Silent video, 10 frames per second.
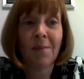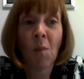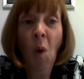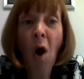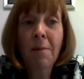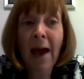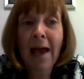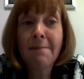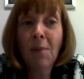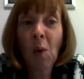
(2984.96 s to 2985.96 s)
why
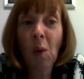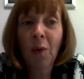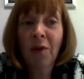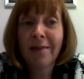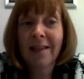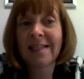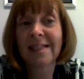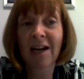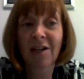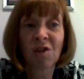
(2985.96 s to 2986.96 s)
pay more than the
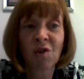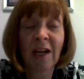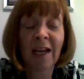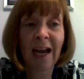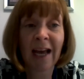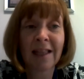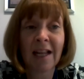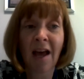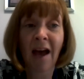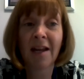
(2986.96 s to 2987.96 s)
statutory and
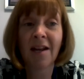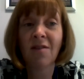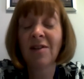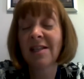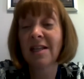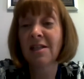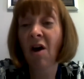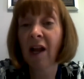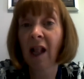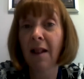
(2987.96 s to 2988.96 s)
the notice
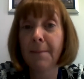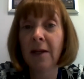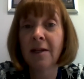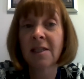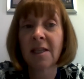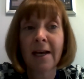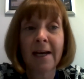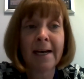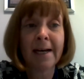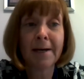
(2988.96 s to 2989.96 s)
entitlement,
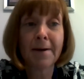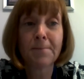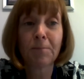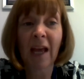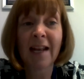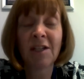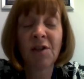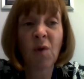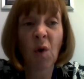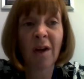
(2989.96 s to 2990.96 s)
unless
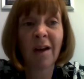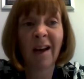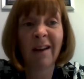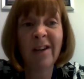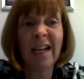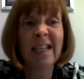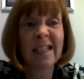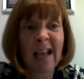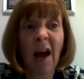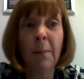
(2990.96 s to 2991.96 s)
you've got a really
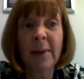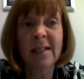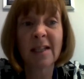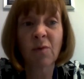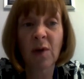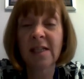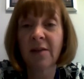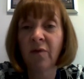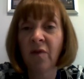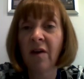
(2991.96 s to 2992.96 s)
sound business
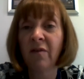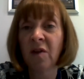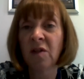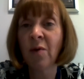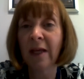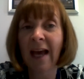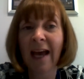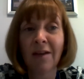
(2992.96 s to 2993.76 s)
reason for doing that?